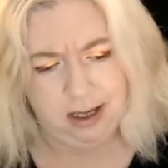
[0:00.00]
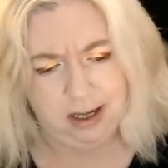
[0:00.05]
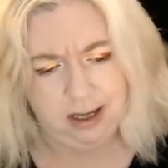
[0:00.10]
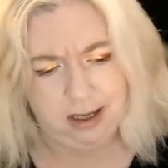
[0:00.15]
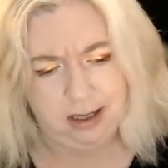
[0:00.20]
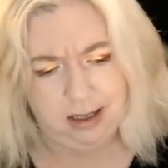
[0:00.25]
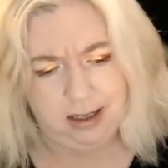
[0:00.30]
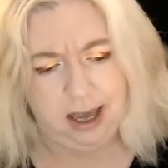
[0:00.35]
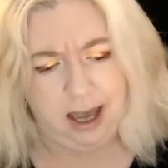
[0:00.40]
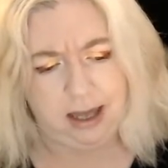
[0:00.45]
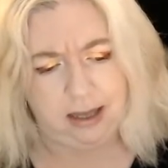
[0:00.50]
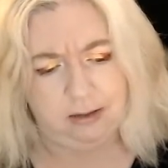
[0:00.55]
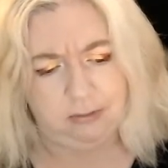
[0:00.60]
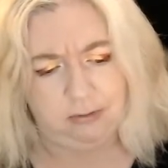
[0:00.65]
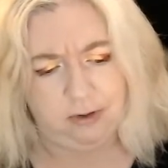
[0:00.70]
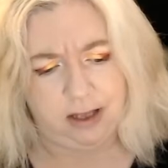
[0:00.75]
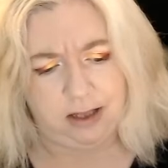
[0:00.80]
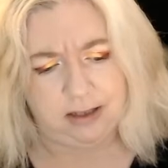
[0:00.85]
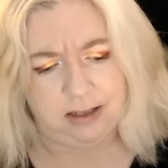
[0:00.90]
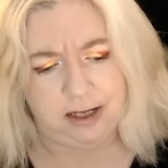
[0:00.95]
Yeah, the
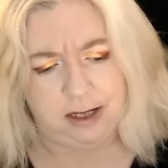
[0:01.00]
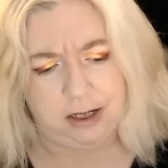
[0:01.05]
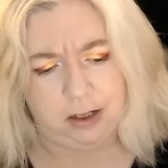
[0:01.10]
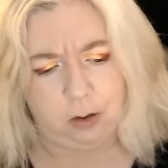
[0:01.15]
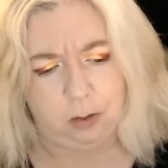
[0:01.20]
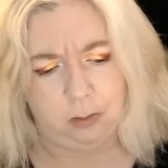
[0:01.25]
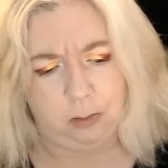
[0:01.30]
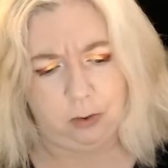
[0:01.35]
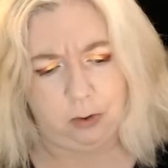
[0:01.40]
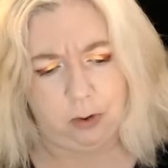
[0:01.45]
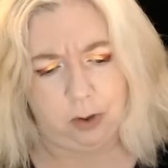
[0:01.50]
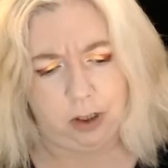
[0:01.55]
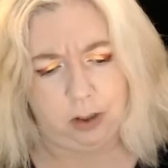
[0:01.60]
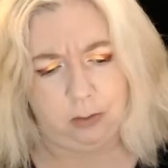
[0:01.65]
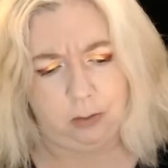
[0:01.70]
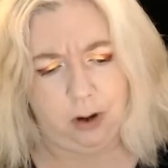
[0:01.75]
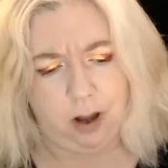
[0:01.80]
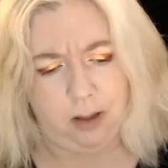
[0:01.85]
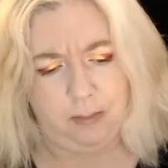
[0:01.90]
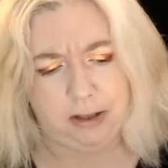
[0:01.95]
Valentino Born in
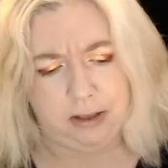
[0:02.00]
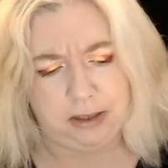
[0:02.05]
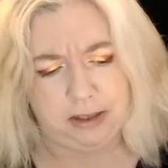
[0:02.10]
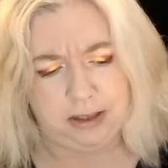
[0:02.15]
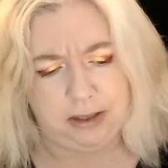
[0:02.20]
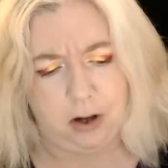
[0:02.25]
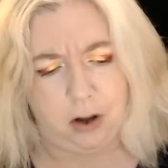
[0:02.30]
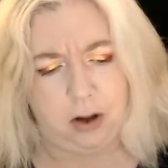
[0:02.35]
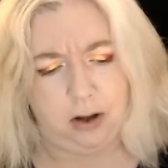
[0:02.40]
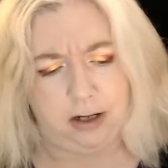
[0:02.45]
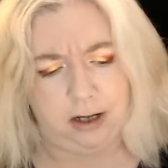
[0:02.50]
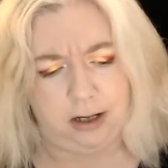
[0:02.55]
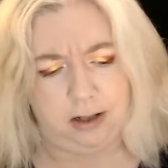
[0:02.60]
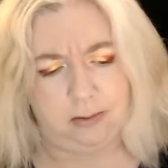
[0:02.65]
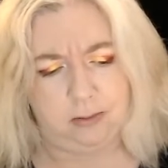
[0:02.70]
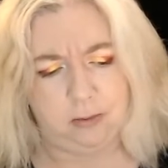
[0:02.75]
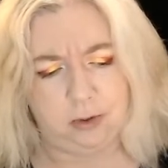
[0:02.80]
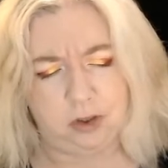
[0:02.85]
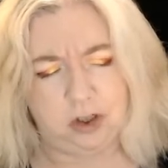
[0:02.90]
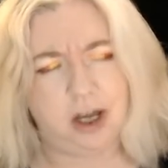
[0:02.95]
Roma Donna,
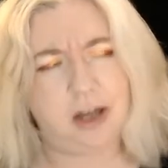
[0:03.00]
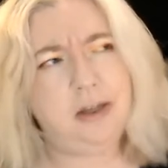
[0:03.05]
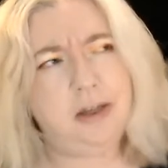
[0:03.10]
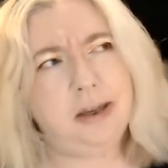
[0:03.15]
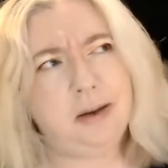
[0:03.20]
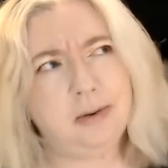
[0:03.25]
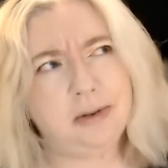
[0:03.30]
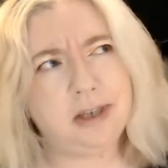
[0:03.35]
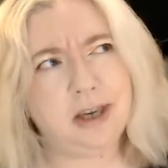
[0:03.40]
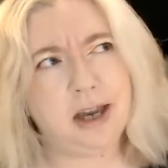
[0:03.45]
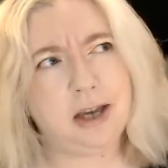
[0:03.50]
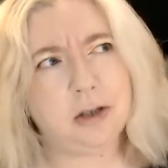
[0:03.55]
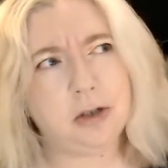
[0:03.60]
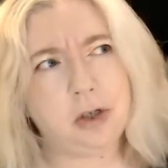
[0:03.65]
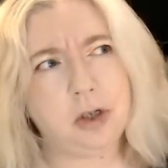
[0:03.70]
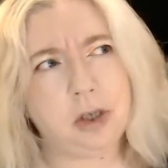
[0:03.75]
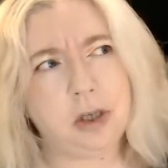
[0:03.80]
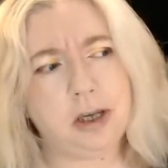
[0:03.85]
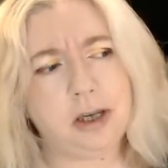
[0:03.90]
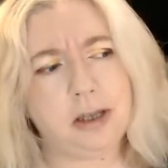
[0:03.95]
which I think was
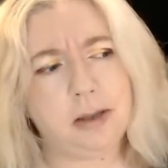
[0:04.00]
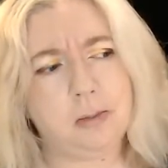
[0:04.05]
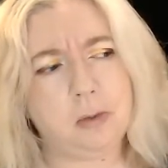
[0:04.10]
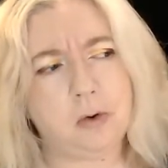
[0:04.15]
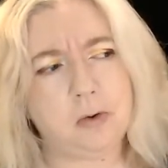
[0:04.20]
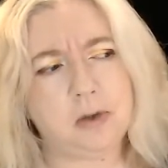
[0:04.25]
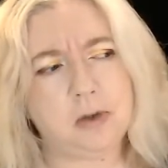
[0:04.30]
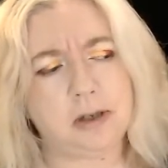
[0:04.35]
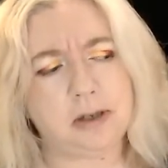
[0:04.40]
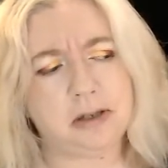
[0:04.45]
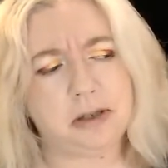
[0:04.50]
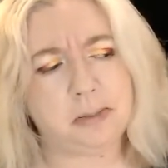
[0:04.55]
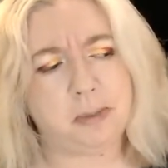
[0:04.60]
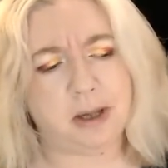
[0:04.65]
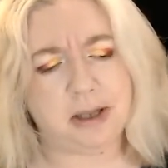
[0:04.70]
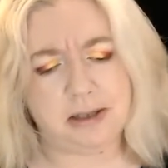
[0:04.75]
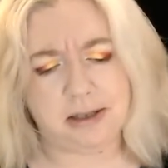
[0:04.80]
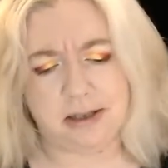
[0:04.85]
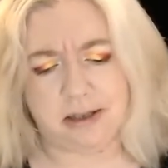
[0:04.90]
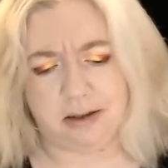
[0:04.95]
actually the most
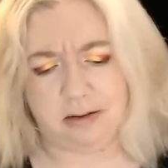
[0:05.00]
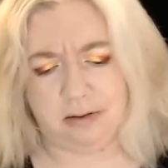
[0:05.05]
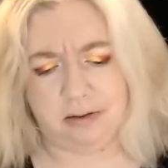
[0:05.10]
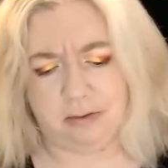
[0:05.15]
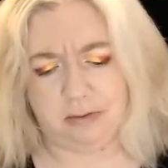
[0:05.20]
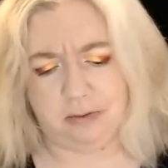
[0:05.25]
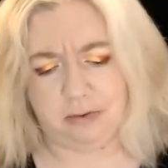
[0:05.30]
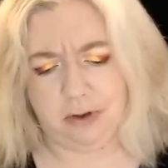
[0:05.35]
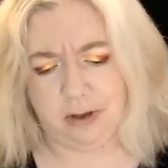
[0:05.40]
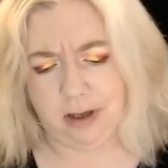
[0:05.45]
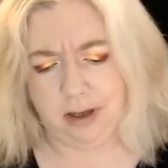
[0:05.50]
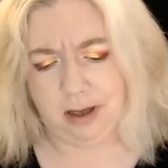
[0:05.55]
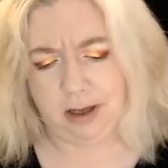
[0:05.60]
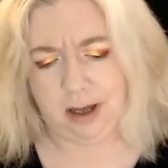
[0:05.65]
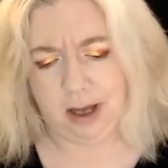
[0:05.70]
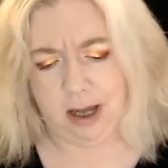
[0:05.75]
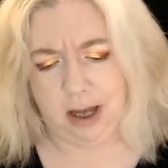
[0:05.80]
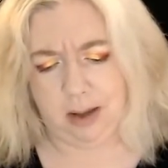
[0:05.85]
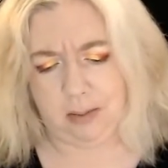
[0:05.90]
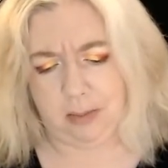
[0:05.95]
expensive
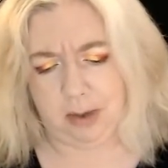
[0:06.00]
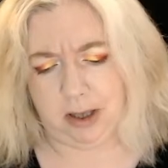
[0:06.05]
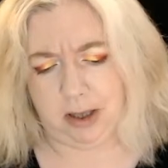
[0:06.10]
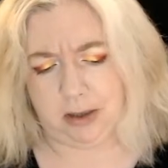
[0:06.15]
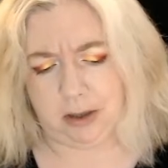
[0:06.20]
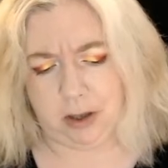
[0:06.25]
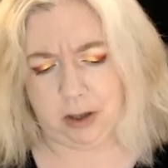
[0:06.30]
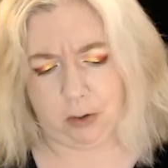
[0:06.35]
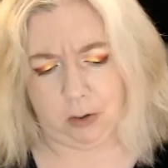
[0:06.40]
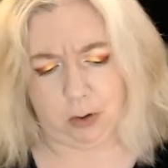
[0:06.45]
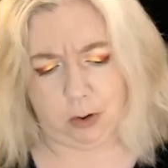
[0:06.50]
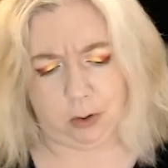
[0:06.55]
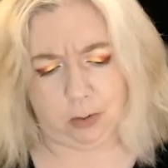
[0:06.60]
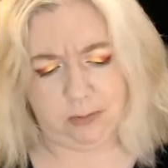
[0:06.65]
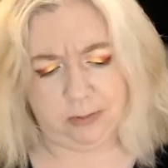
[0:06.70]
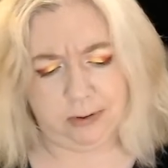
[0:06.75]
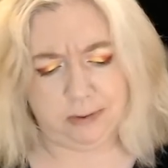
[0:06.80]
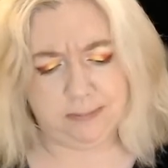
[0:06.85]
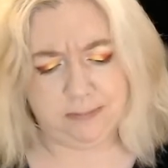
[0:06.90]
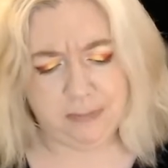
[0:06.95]
in the group.
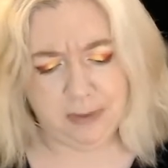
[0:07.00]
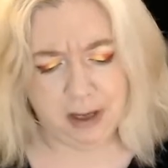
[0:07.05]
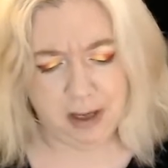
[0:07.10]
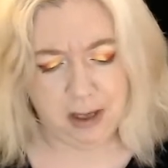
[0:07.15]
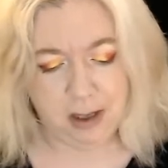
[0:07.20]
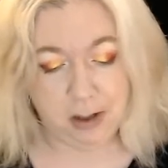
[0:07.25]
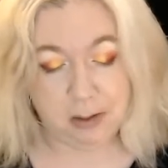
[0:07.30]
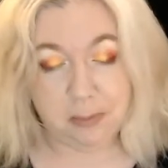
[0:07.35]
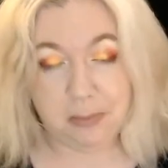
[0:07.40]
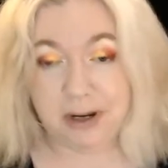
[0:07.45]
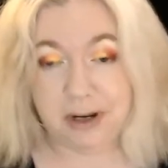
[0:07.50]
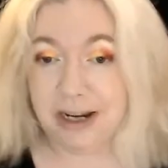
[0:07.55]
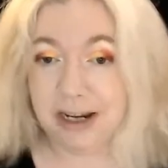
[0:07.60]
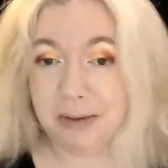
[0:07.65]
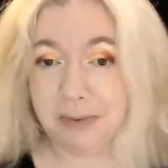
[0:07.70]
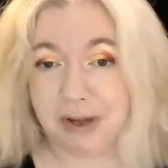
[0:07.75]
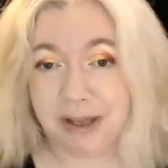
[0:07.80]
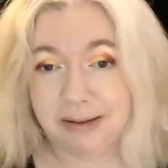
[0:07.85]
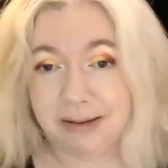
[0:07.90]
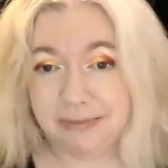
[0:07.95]
But
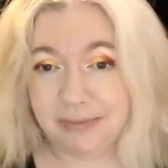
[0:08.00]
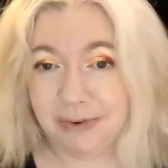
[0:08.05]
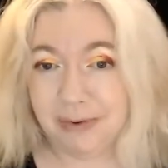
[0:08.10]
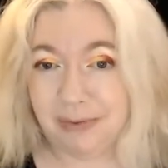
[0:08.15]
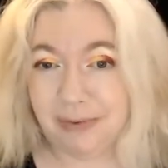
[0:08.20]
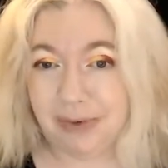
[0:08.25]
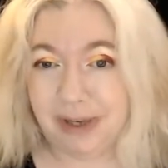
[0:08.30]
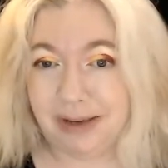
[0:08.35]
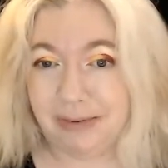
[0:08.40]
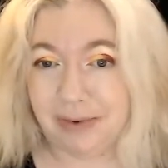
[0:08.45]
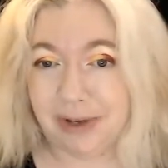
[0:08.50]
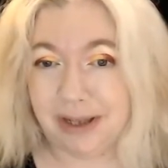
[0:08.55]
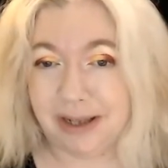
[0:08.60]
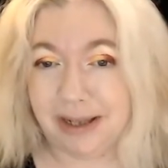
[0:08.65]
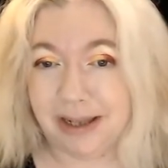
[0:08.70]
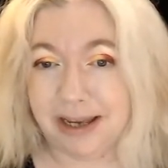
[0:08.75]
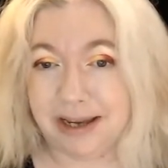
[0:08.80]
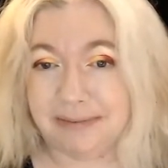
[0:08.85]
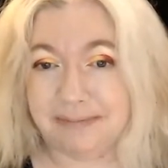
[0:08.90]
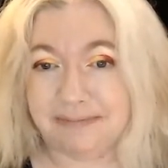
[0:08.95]
anyway, we
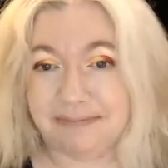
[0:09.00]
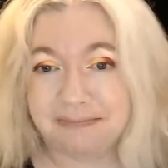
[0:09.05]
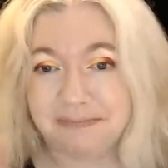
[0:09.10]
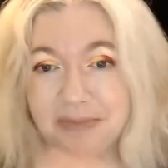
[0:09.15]
will